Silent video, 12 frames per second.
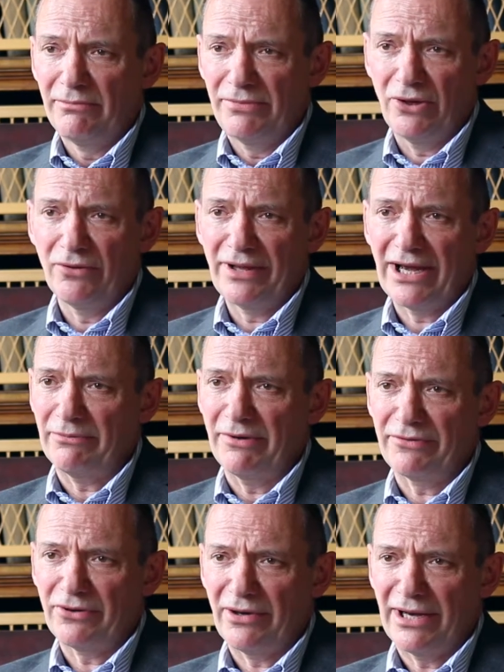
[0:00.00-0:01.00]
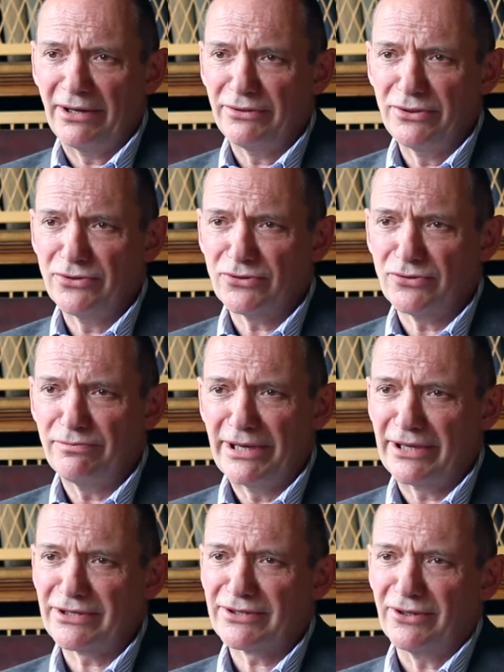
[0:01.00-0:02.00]
Beyond that, we've got our usual
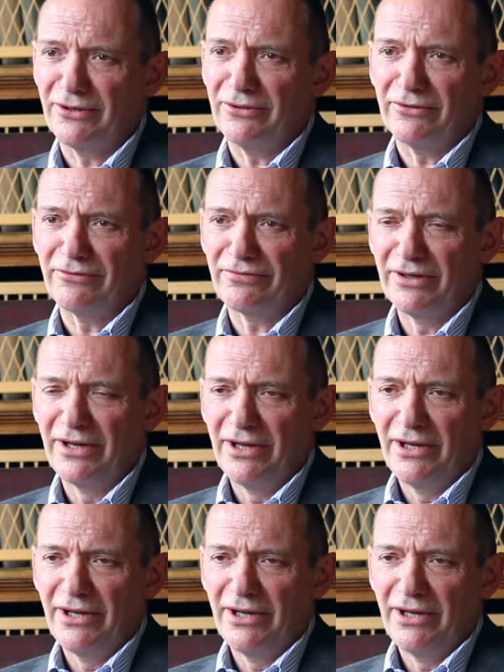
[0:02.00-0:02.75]
mix of